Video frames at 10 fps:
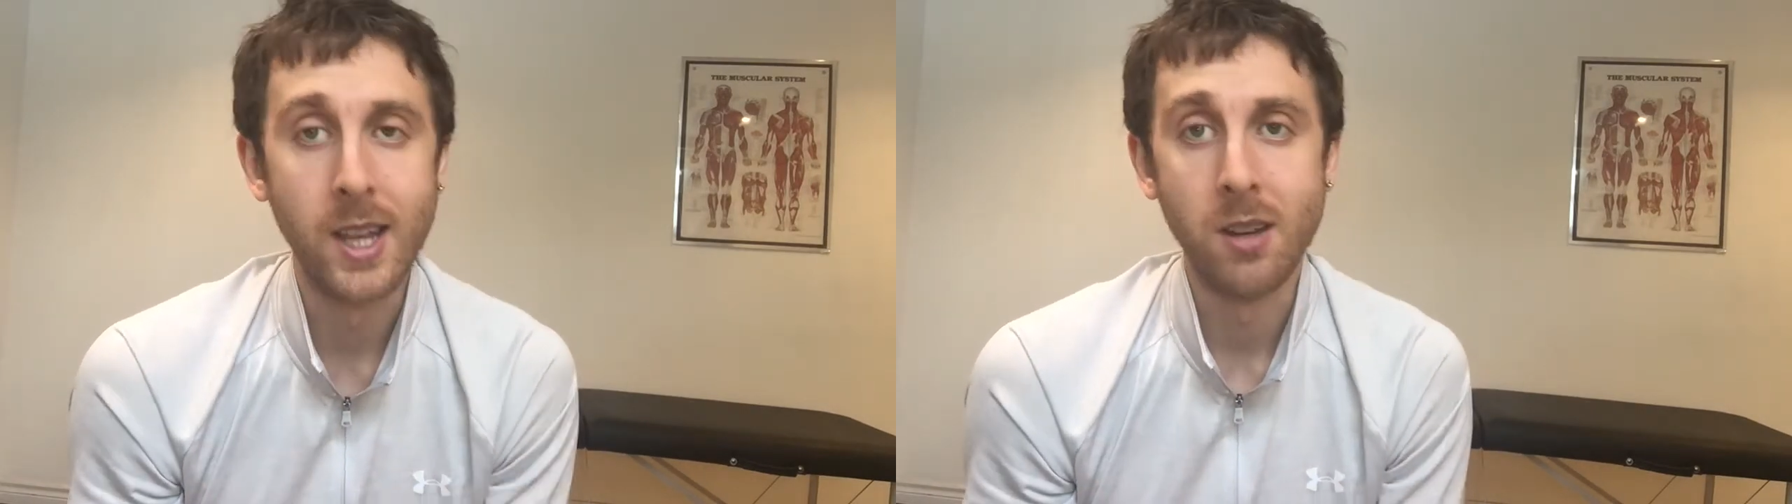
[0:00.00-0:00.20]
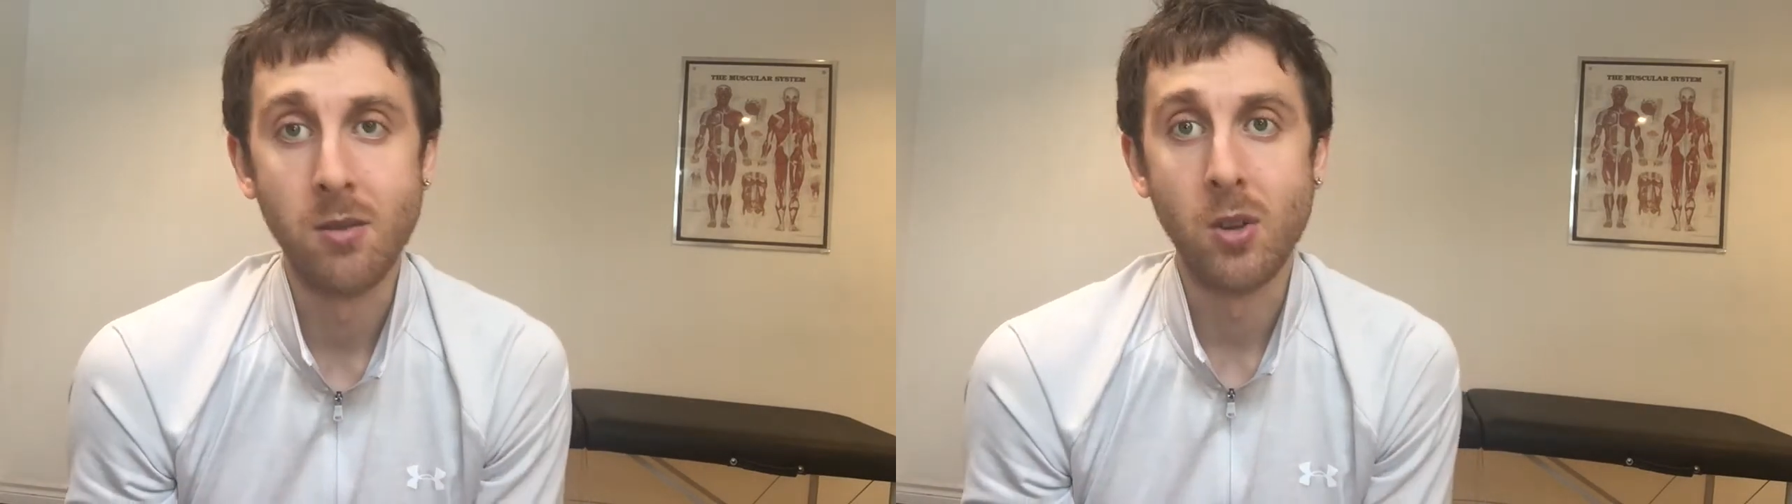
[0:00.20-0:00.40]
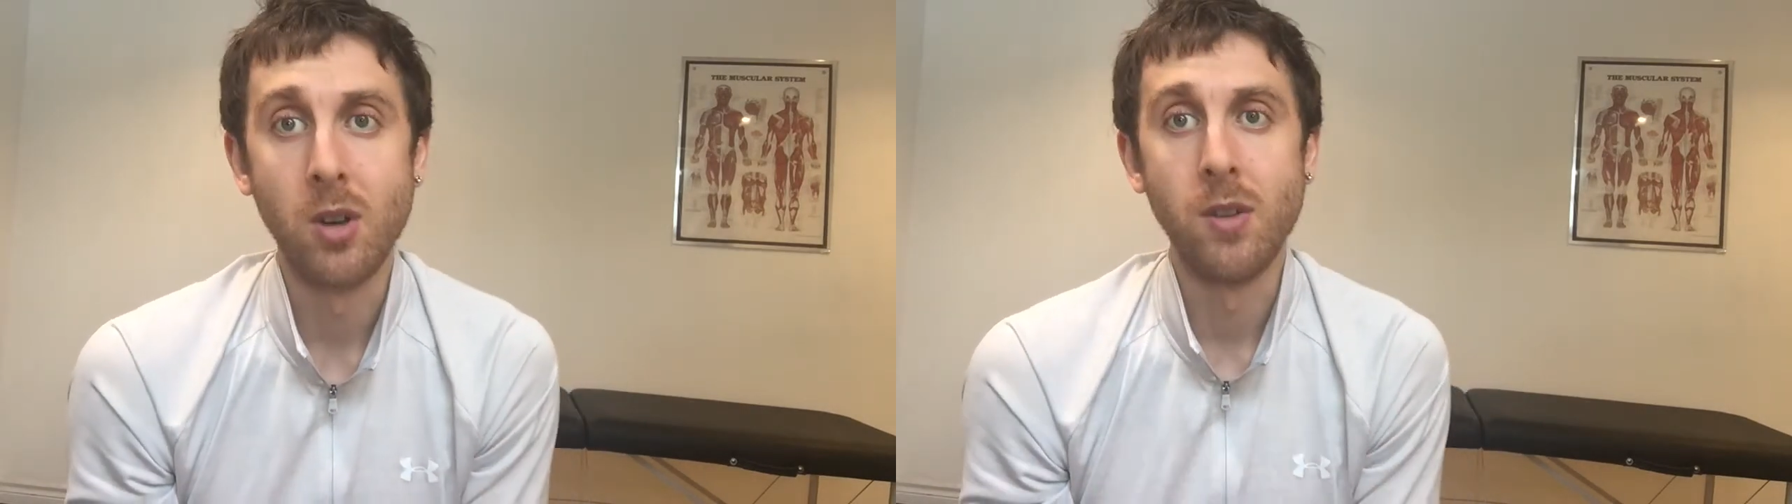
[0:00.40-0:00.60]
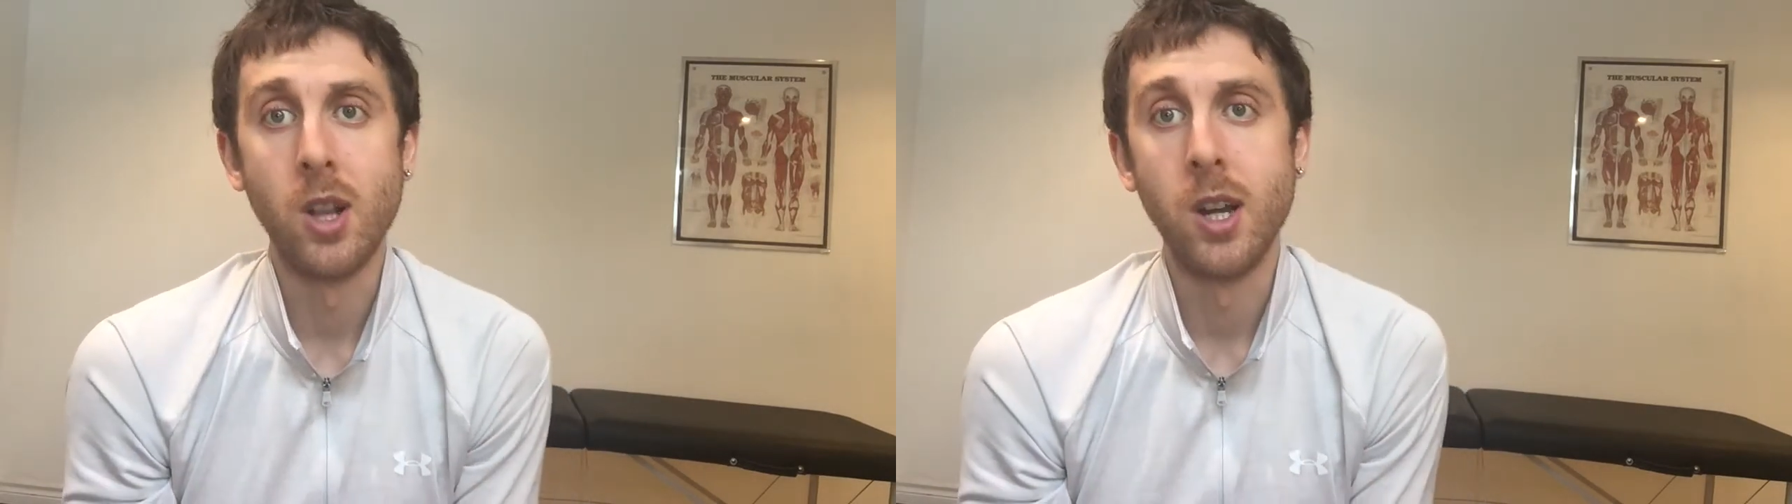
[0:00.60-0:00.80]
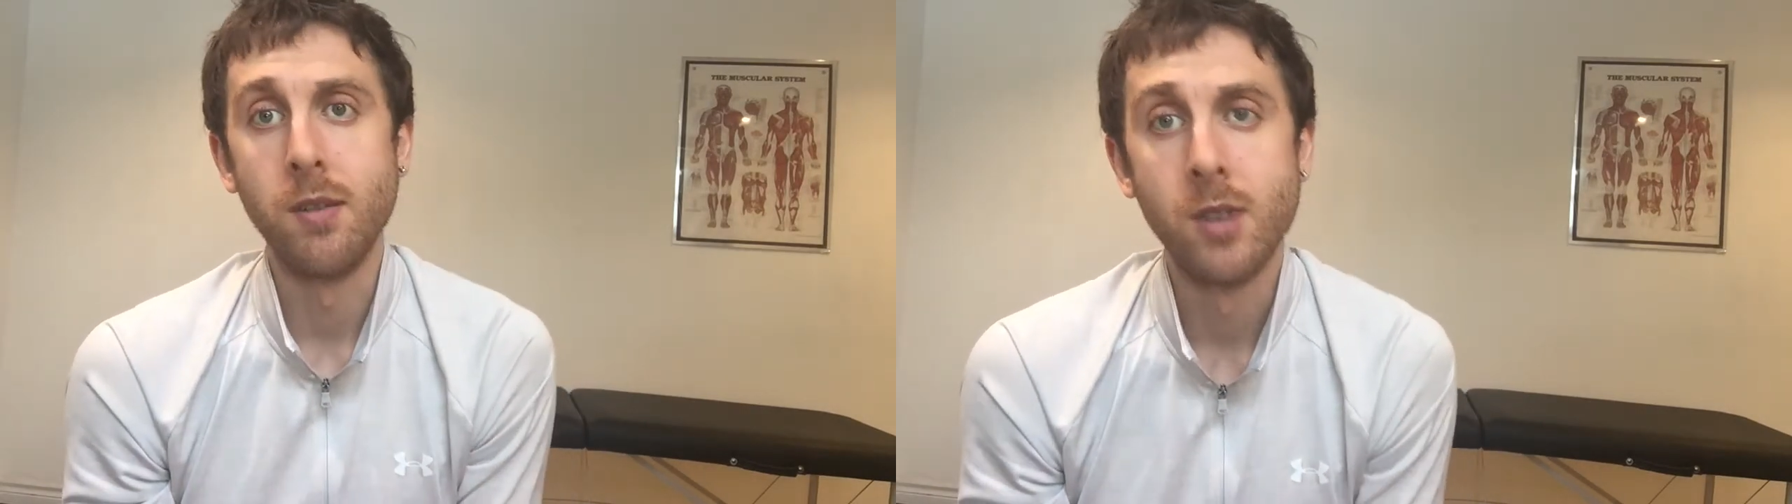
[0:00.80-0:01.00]
that involve a
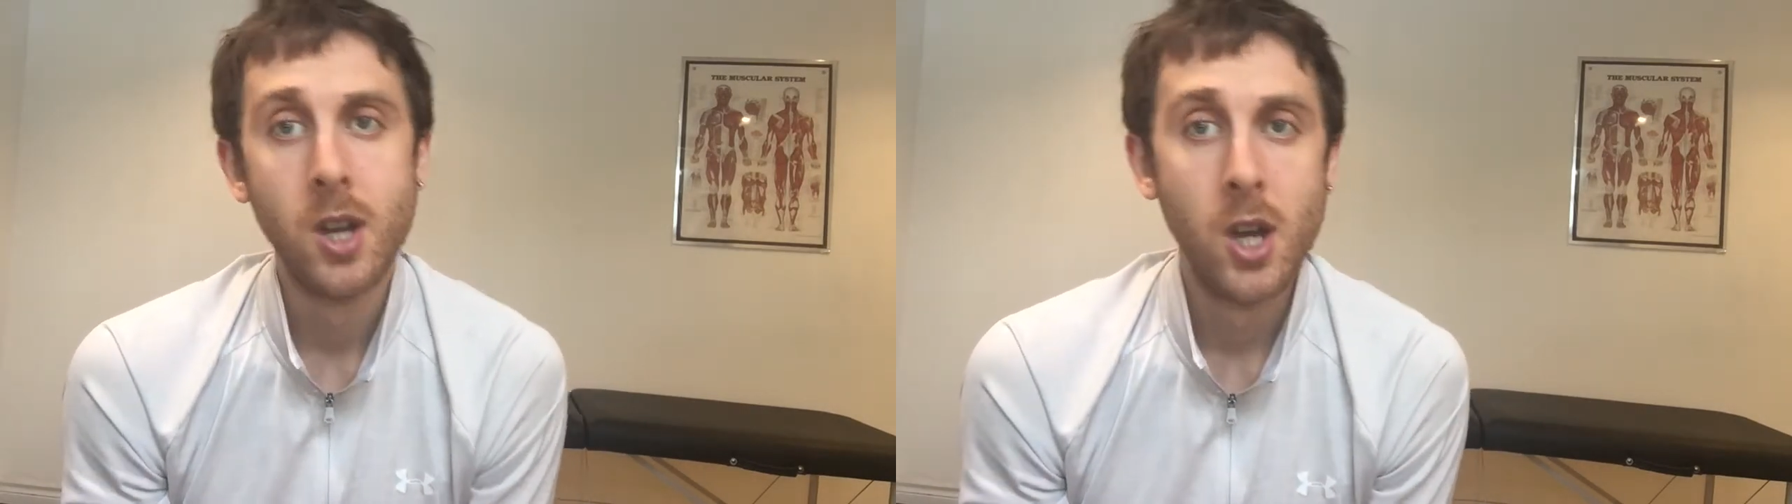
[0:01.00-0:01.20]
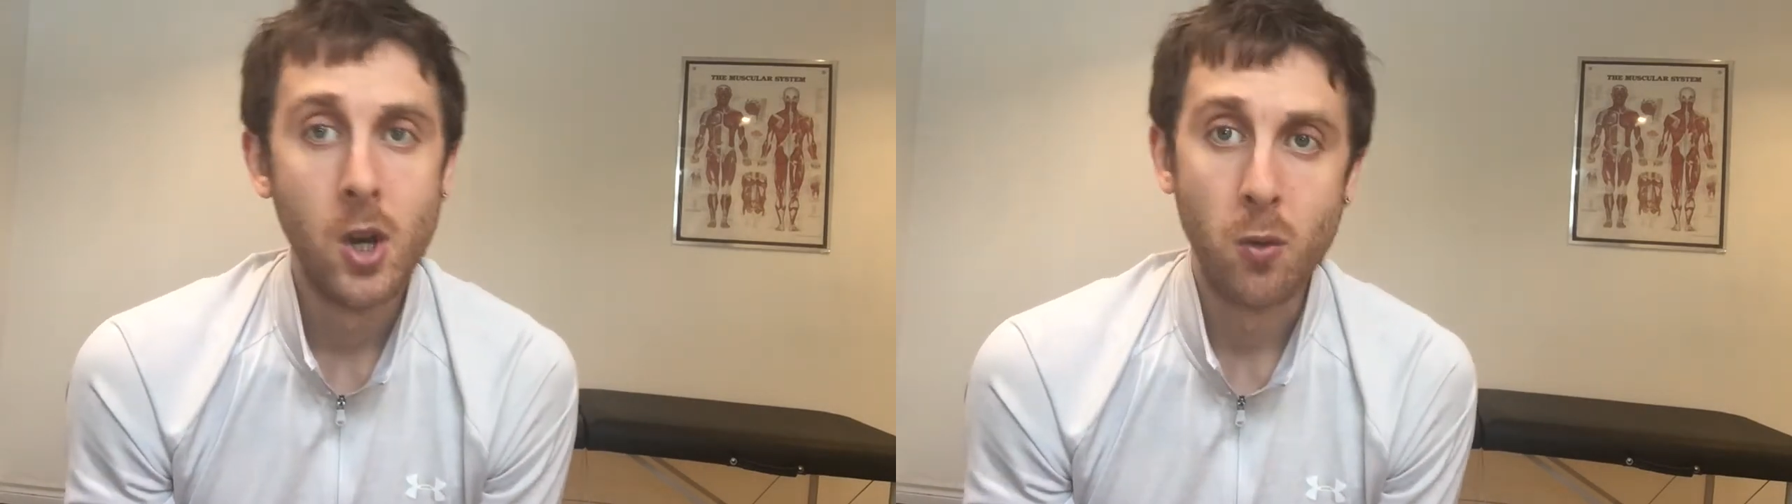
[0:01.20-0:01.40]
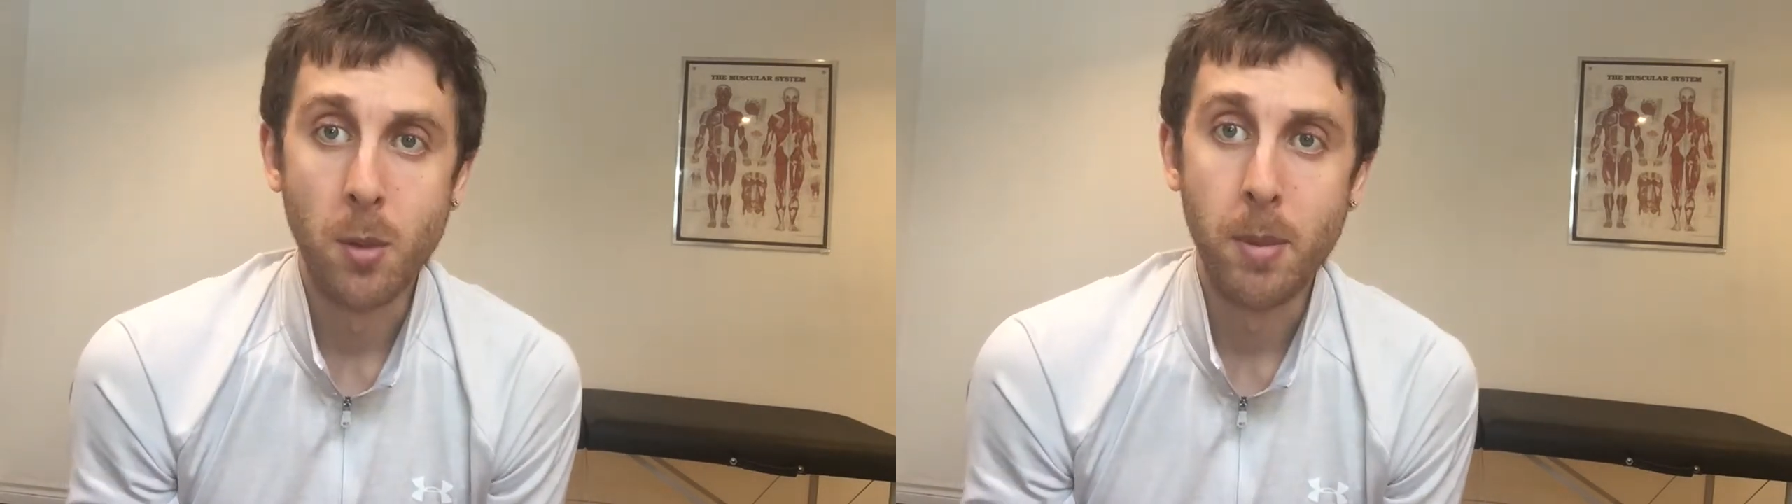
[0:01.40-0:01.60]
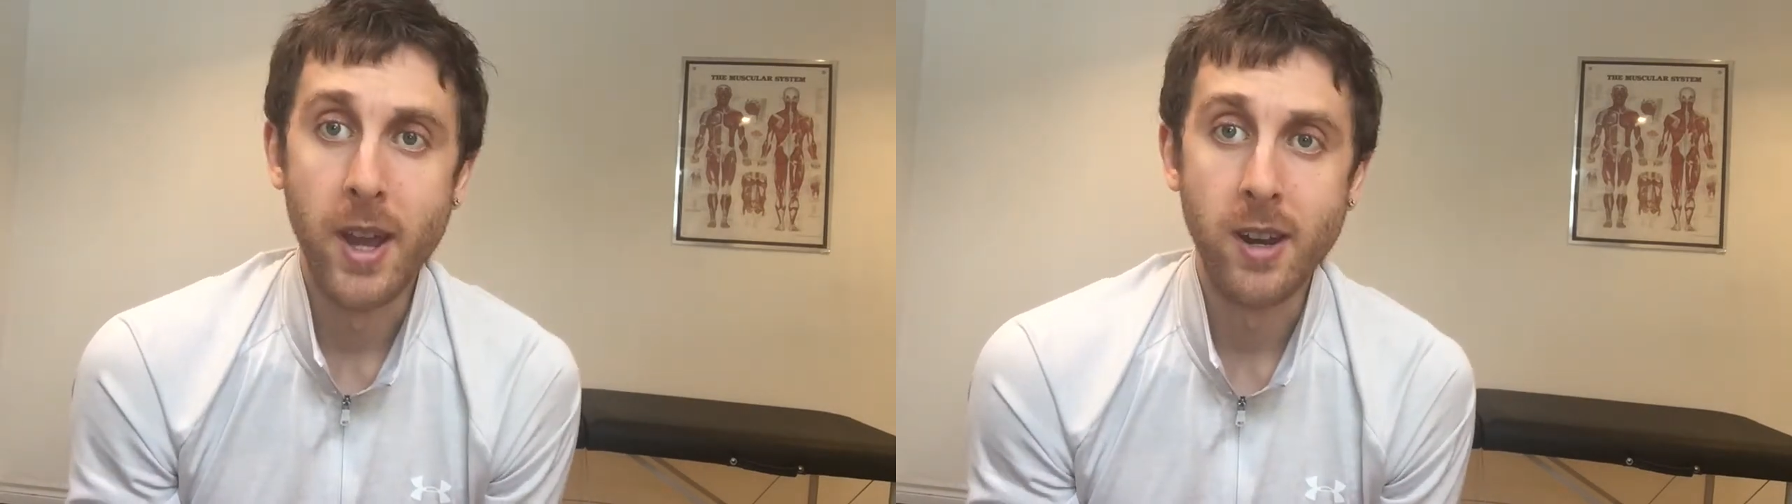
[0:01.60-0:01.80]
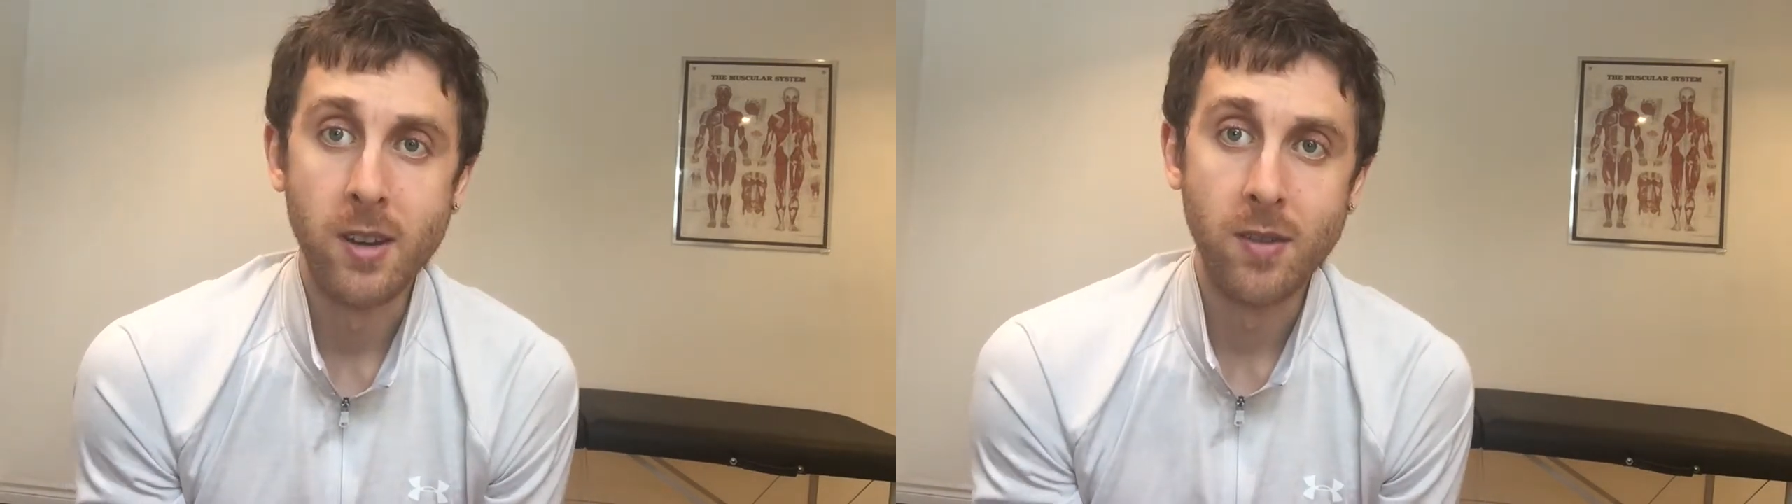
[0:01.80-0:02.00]
lot of
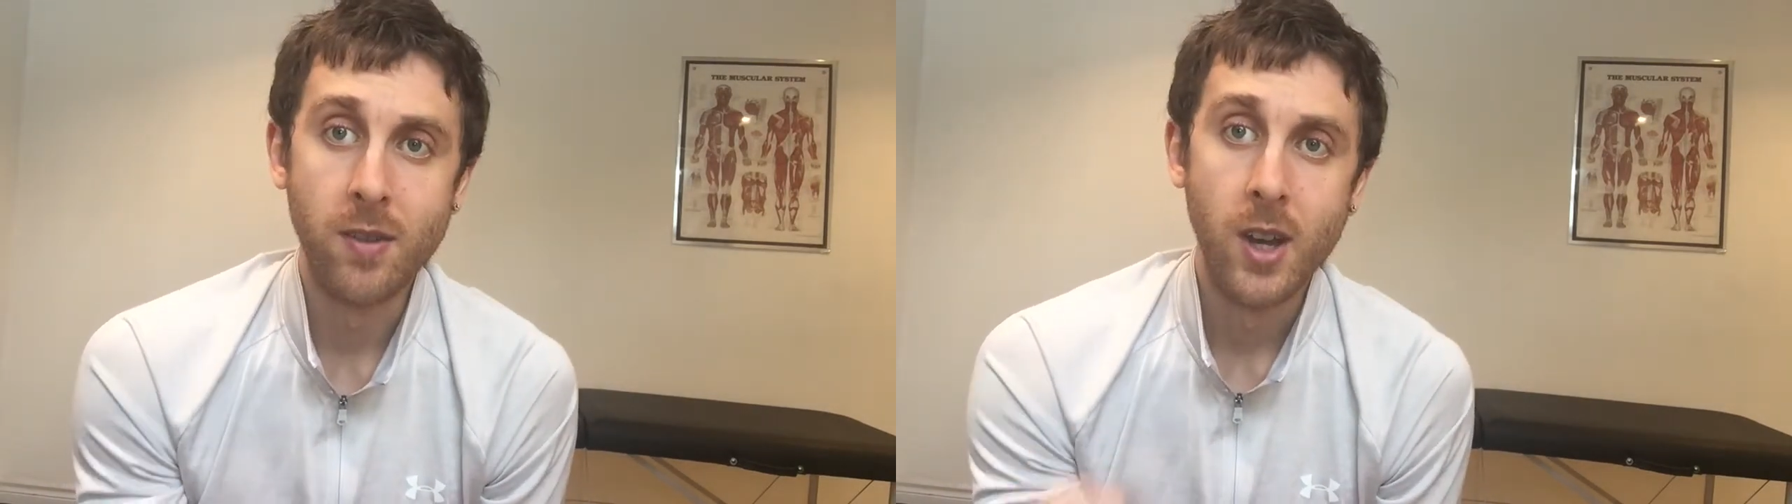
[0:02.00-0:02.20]
repetitive